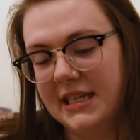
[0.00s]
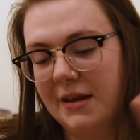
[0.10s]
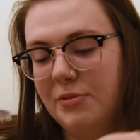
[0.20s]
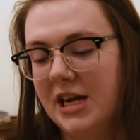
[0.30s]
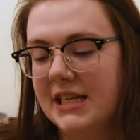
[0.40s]

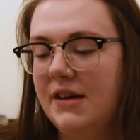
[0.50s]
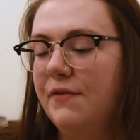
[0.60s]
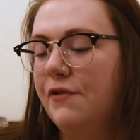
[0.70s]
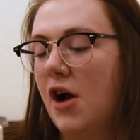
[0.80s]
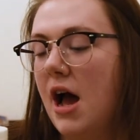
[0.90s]
Skin
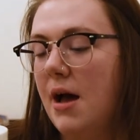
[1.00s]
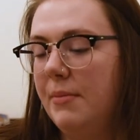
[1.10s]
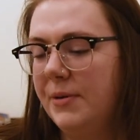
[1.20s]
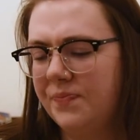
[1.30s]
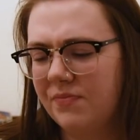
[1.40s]
Protectant
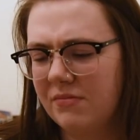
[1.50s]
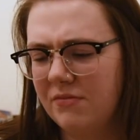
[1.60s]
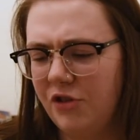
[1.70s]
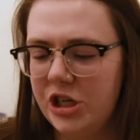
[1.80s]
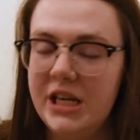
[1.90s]
from
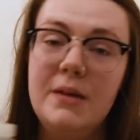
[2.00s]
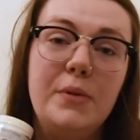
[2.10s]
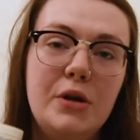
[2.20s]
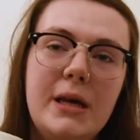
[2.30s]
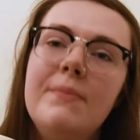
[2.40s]
First Aid
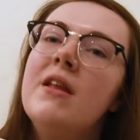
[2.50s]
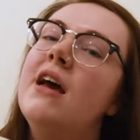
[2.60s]
Beauty.